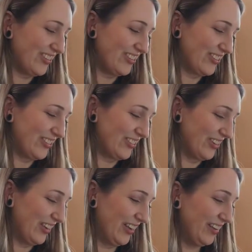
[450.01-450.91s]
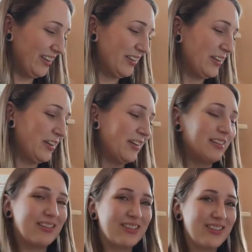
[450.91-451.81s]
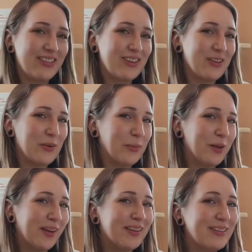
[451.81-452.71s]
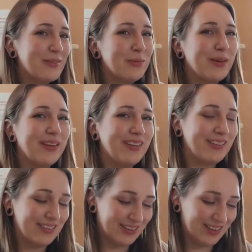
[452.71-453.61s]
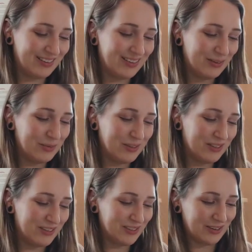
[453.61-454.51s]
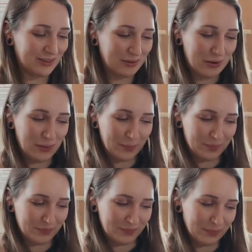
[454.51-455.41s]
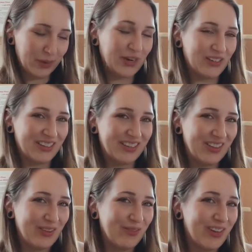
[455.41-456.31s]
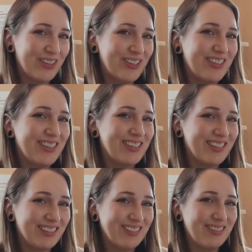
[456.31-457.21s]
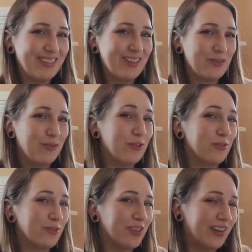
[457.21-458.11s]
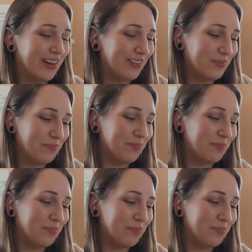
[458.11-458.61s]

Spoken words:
So here's the Jell-O mayonnaise bit, and then I'm going to start piling in the veggies to get a feel for that.